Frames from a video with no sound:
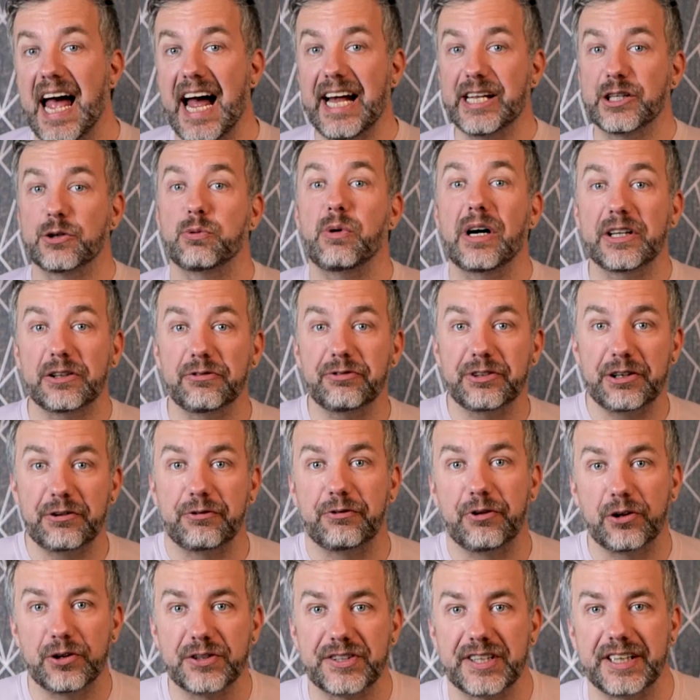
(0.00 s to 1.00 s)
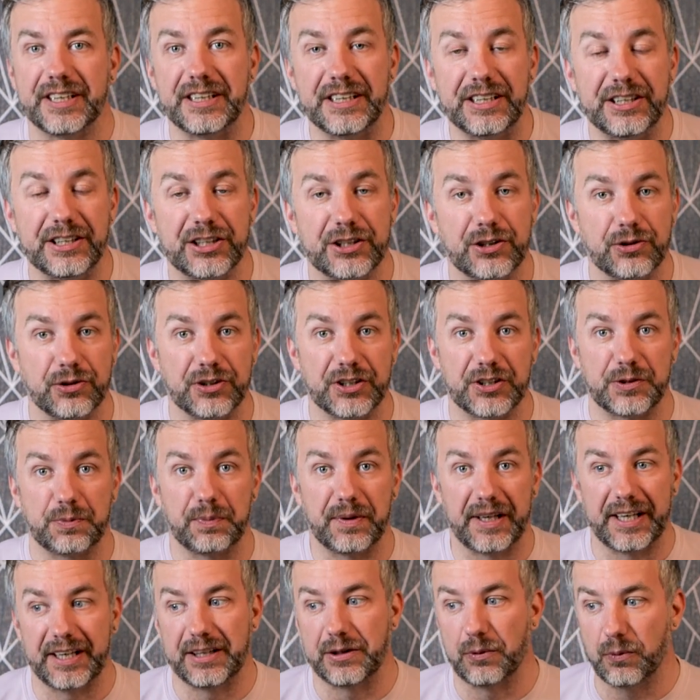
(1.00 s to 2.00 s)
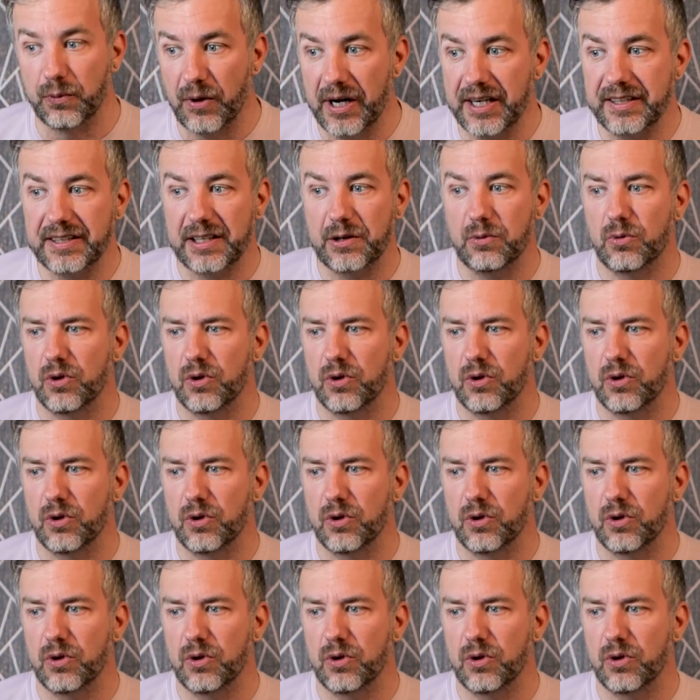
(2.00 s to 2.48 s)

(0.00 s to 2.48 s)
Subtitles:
And one of the fonts I needed to display the weather